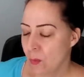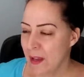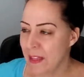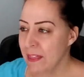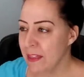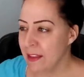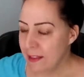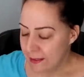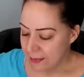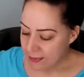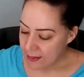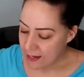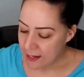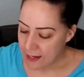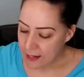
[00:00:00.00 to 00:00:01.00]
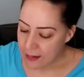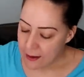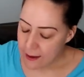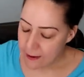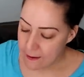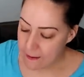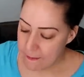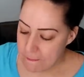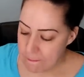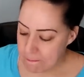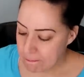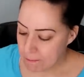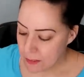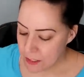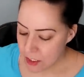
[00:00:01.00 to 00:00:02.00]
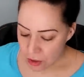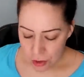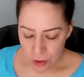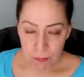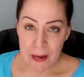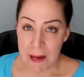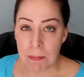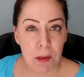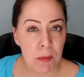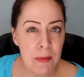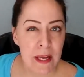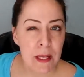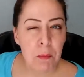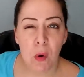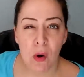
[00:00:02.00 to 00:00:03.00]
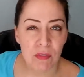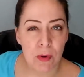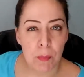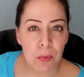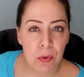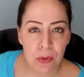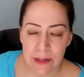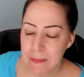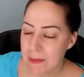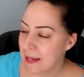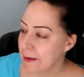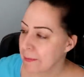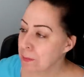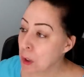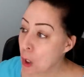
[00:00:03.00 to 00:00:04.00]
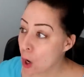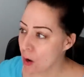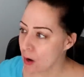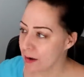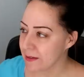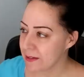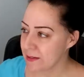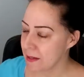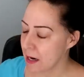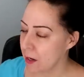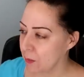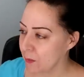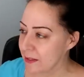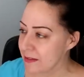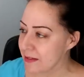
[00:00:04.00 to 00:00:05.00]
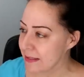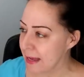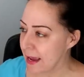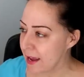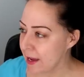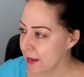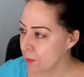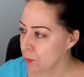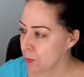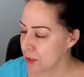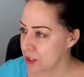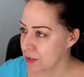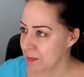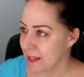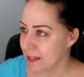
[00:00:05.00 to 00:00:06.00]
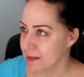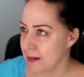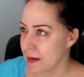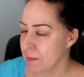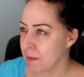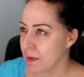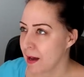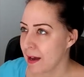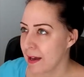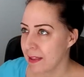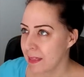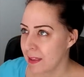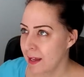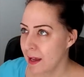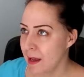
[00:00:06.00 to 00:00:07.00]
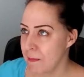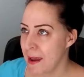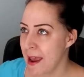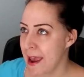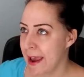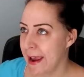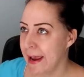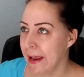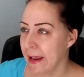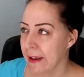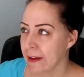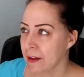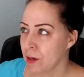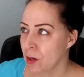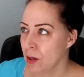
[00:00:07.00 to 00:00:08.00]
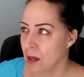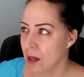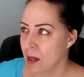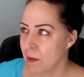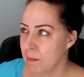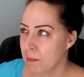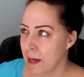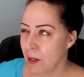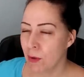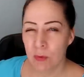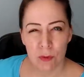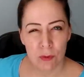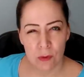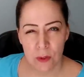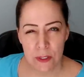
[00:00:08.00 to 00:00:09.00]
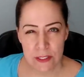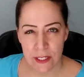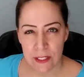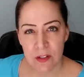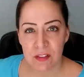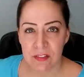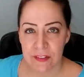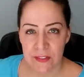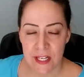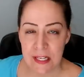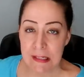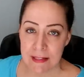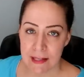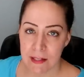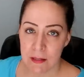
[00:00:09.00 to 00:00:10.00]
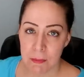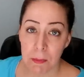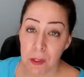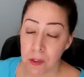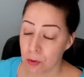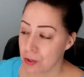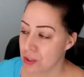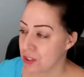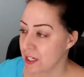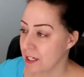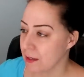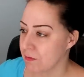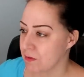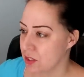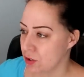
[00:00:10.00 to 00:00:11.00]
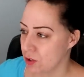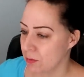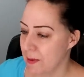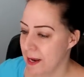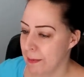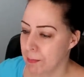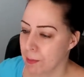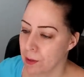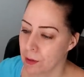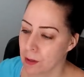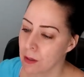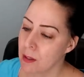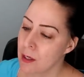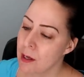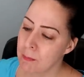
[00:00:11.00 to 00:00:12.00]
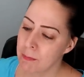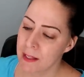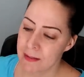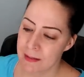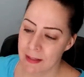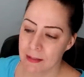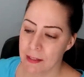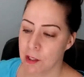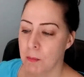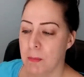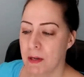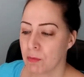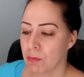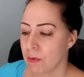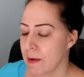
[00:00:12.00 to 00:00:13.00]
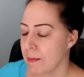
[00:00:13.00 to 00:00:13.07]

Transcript: With the um, tissue paper being more of a premium cost, I would say, which means I, I think I pay about fourteen or fifteen cents per sheet of tissue paper, plus a little bit of